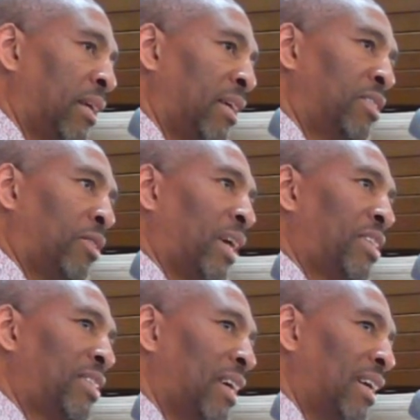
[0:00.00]
And so
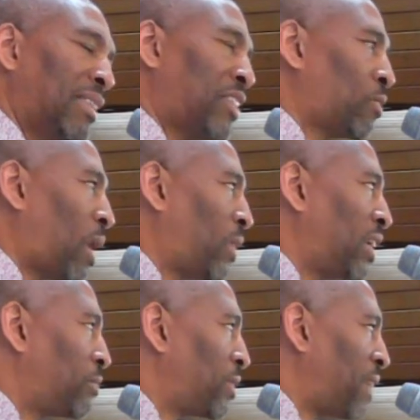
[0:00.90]
that's that's why we
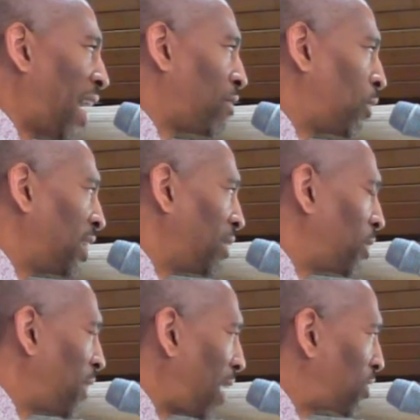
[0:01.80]
need revival. We need
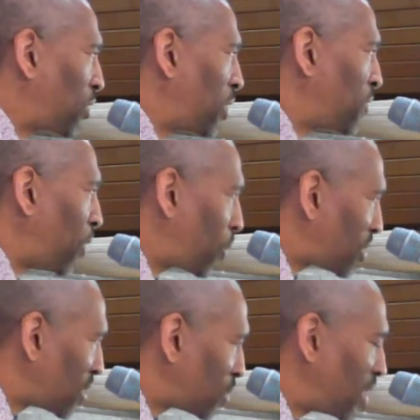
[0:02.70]
revival to
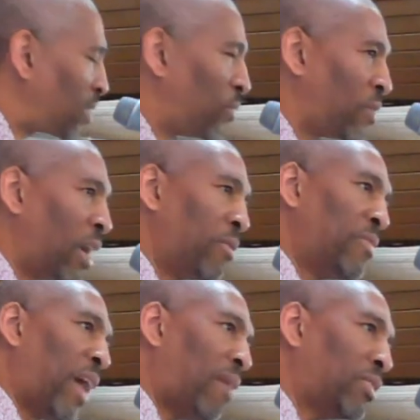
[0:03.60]
refocus us. We need re-
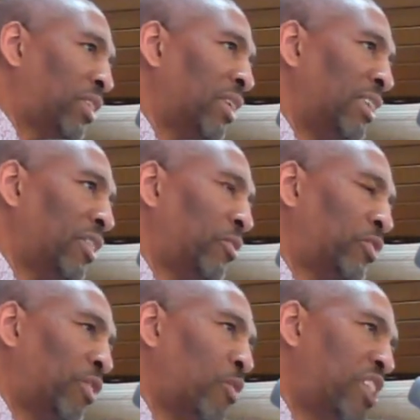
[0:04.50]
revival to,
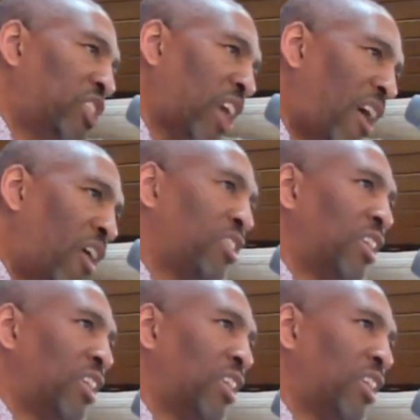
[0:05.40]
to, to recharge